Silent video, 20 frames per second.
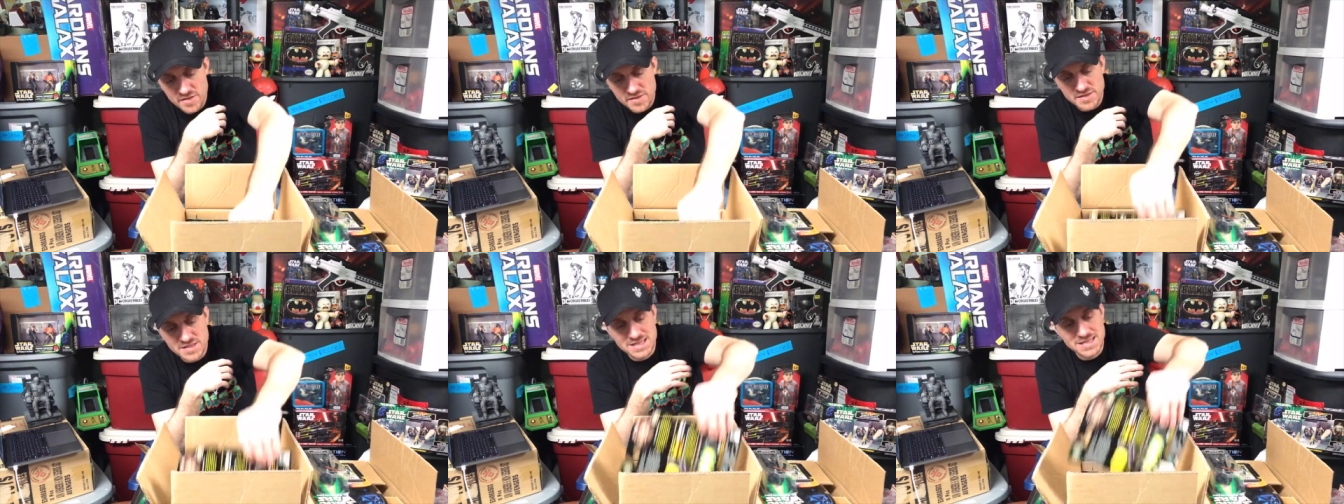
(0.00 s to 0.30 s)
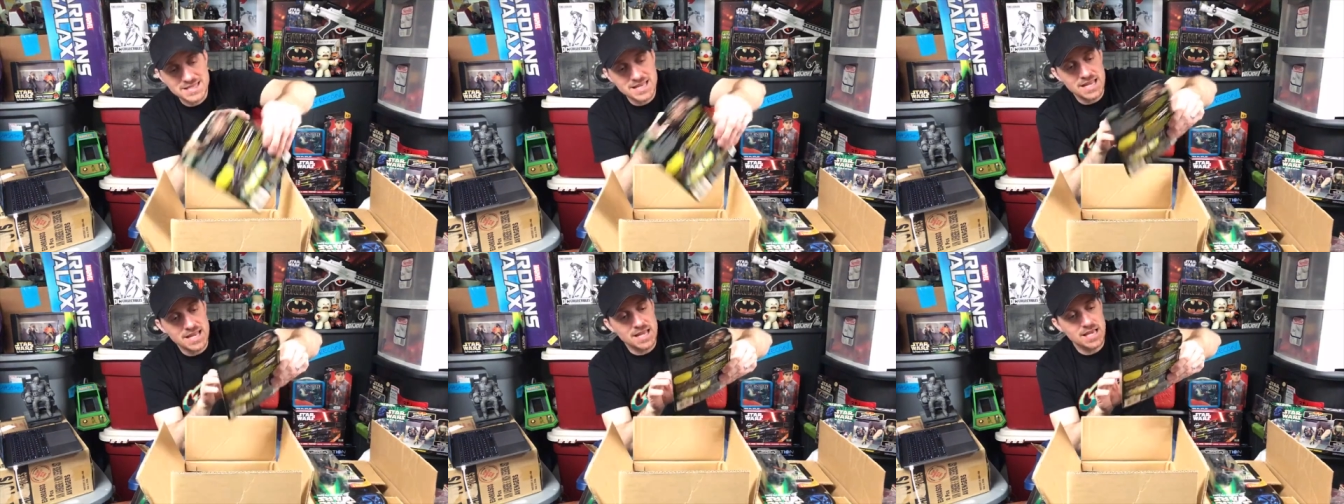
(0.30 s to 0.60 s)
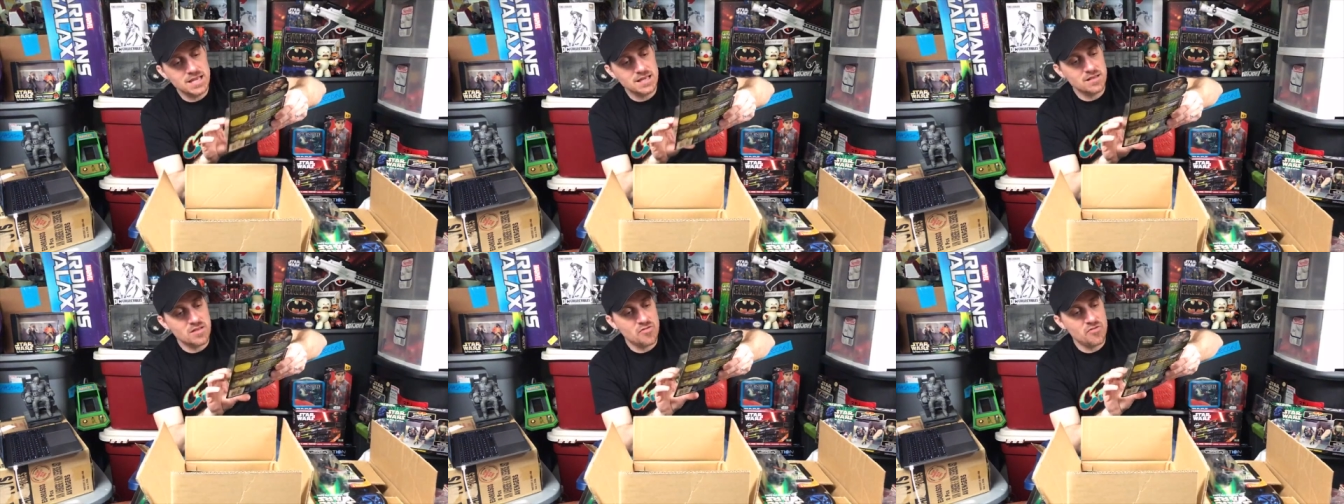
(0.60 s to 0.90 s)

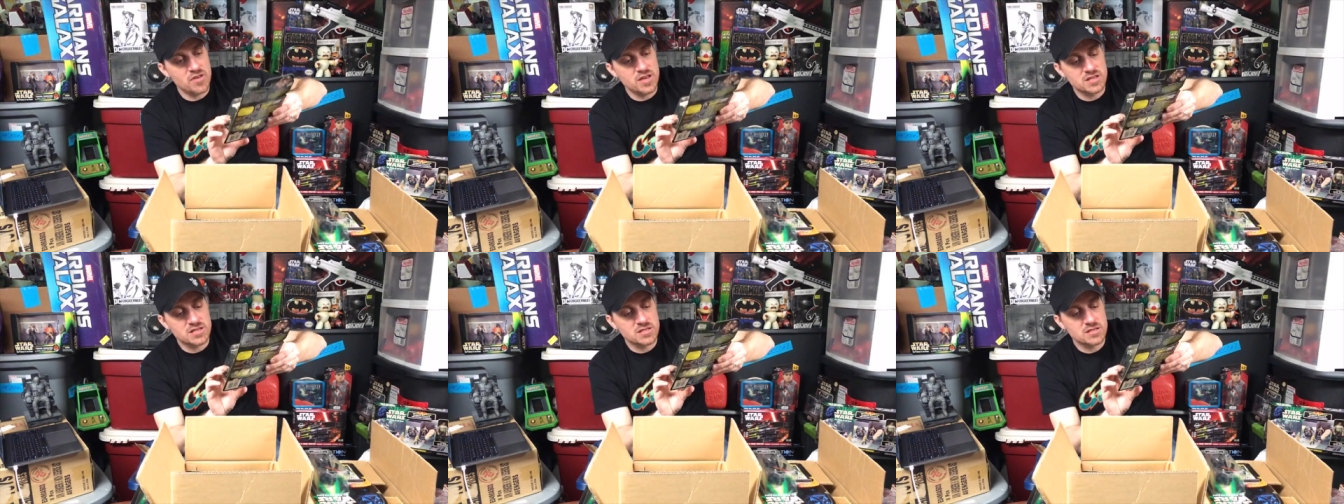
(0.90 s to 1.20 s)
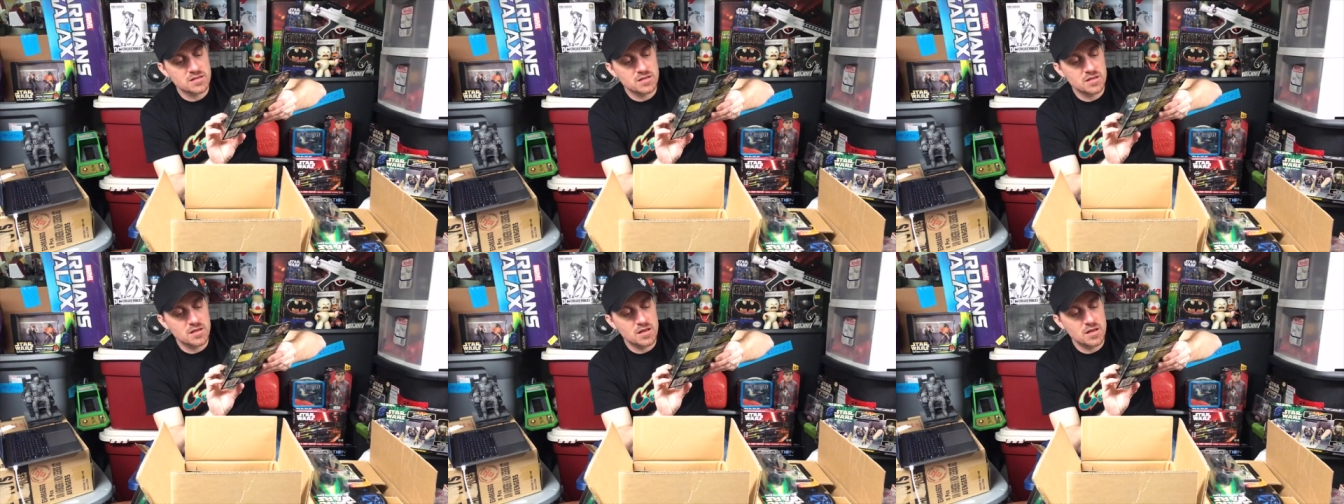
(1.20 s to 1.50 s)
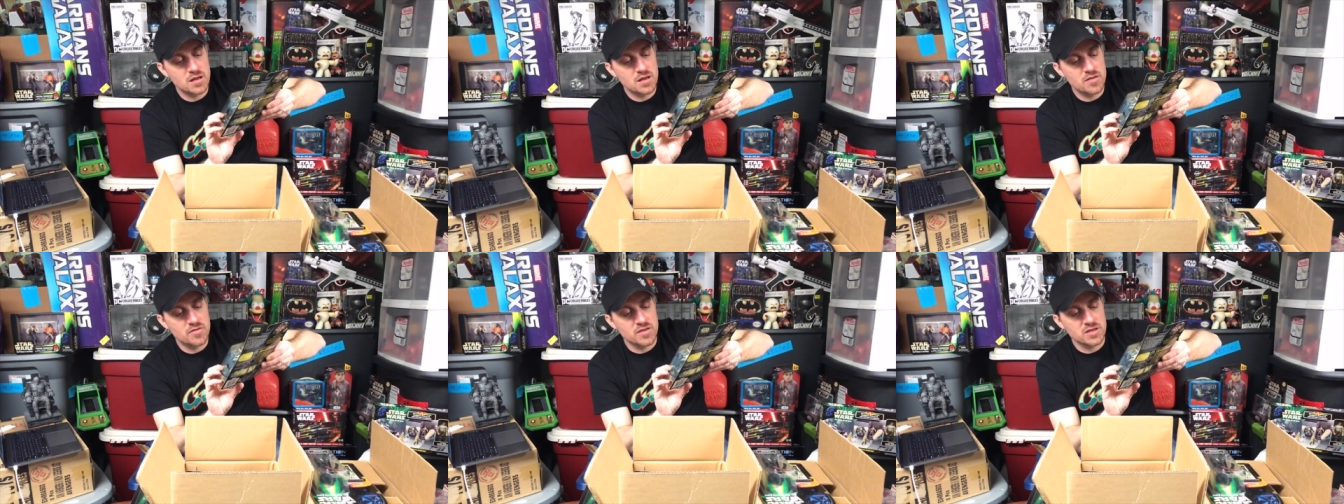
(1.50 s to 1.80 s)
Seeing this
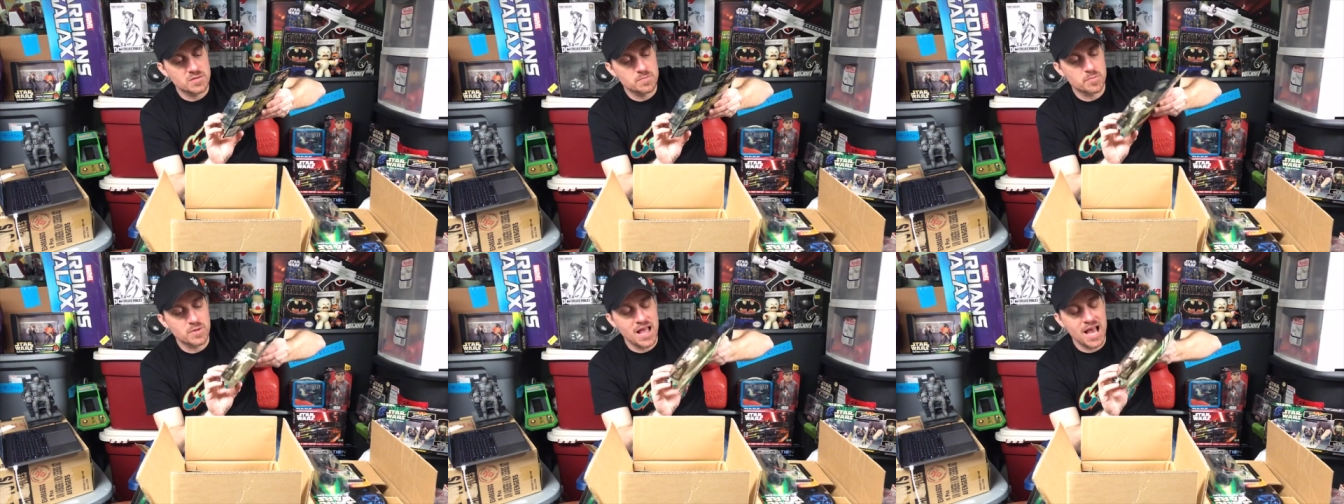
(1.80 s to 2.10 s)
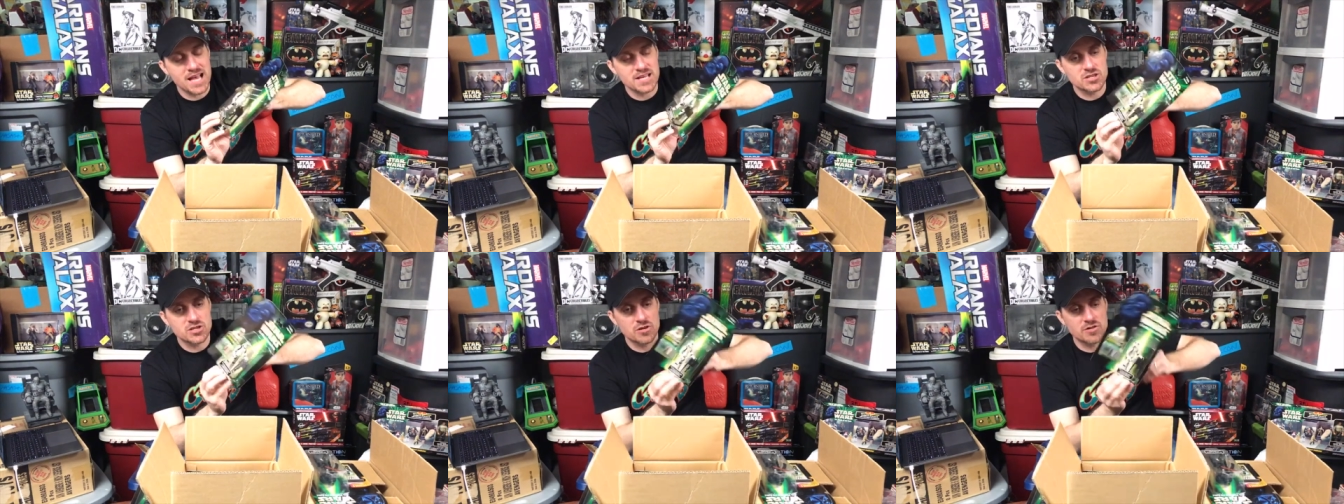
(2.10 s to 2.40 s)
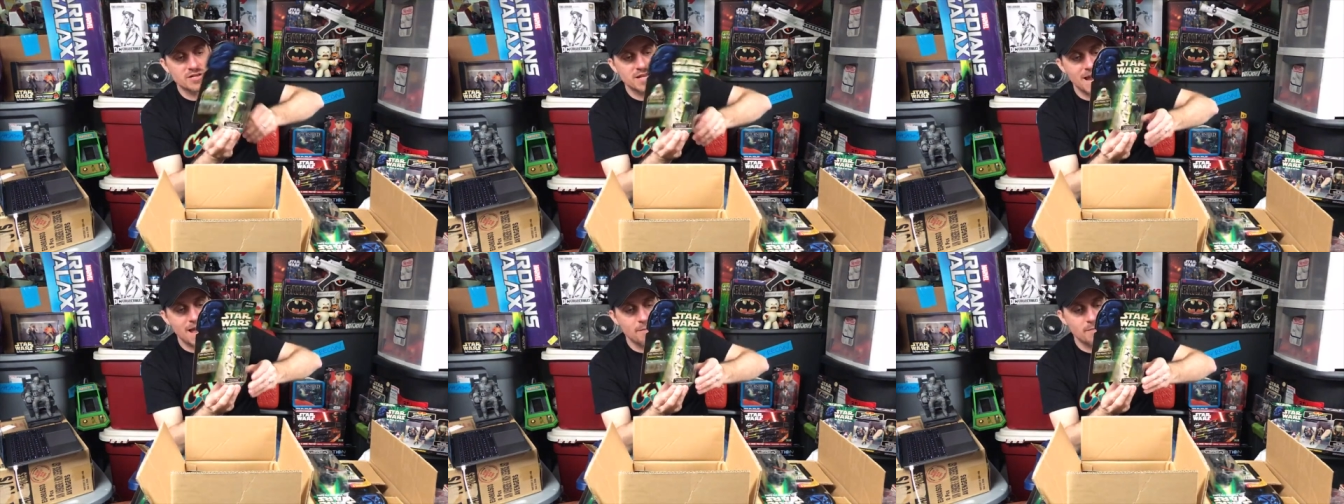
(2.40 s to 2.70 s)
blaster
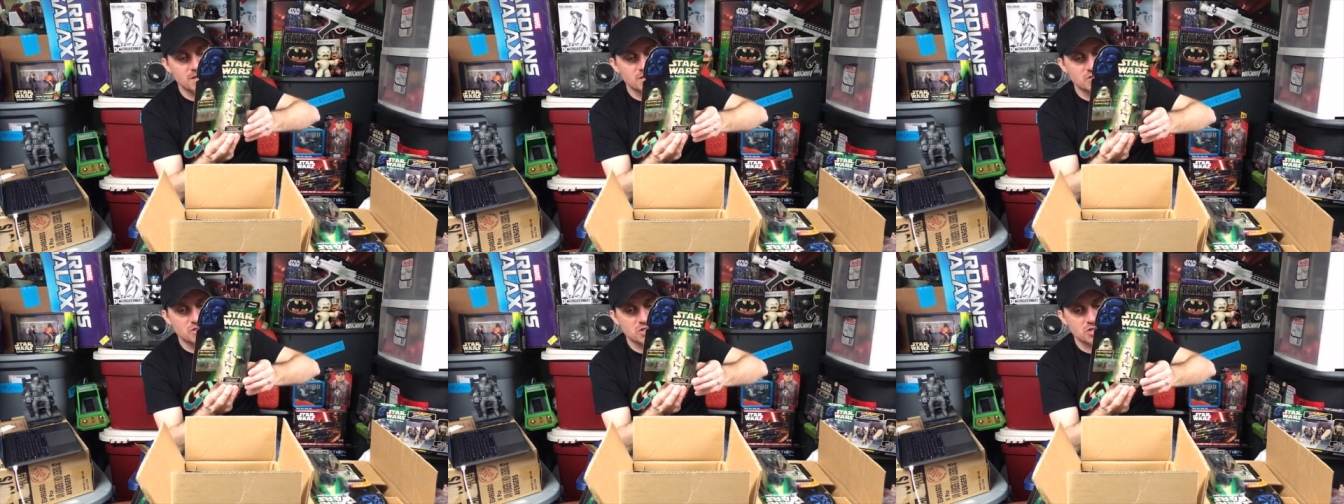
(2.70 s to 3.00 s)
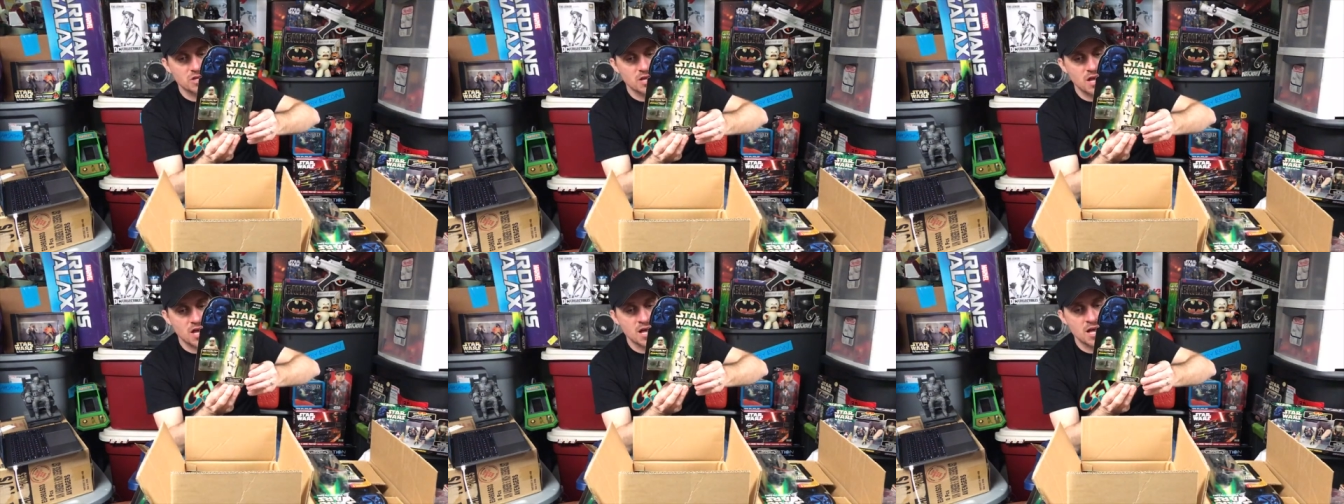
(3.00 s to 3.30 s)
damage